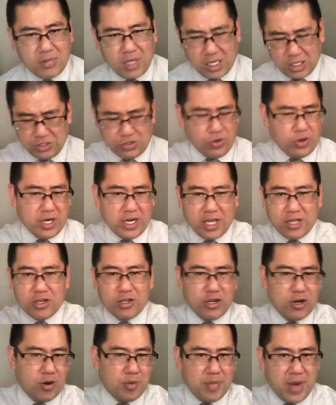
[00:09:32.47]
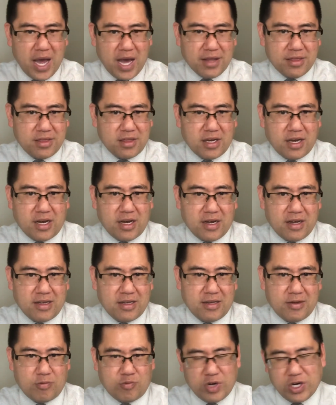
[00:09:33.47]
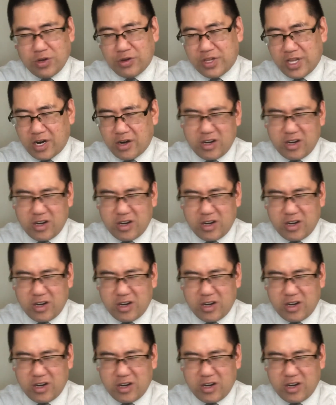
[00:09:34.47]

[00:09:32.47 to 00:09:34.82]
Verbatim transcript: So another little math uh, riddle there,